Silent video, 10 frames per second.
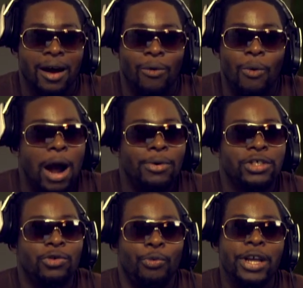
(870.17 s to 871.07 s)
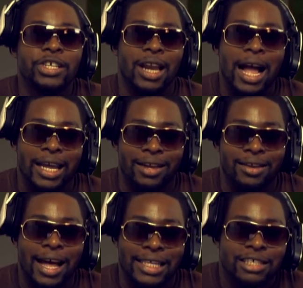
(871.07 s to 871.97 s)
Why would you region lock
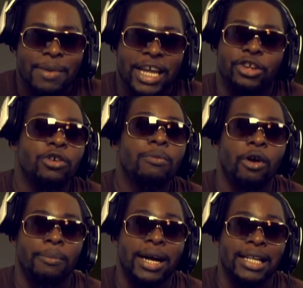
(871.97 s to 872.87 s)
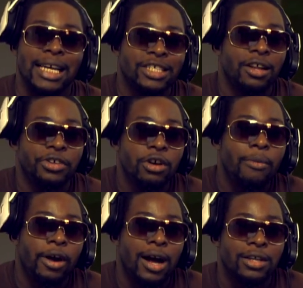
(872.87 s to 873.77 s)
it? Like, that's making you more money. That's selling you
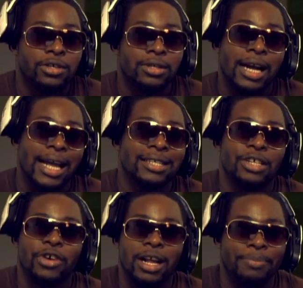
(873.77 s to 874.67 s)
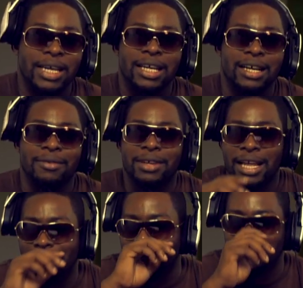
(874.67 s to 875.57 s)
more consoles. I guess they're trying to be
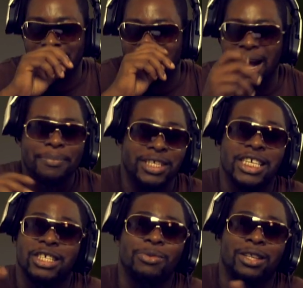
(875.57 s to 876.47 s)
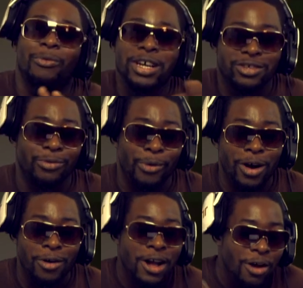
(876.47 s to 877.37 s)
in competition with the rest of the
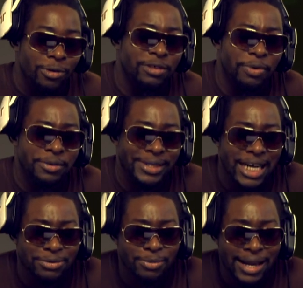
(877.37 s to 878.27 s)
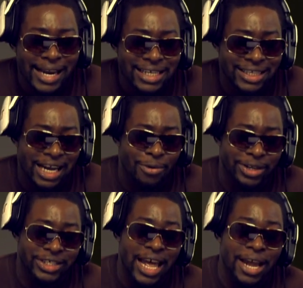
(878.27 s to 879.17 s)
world, which brings me up to my next thing I
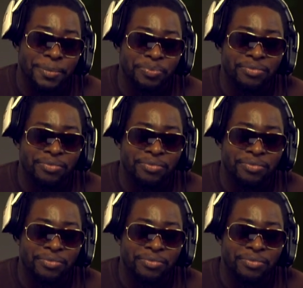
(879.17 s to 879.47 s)
want to say.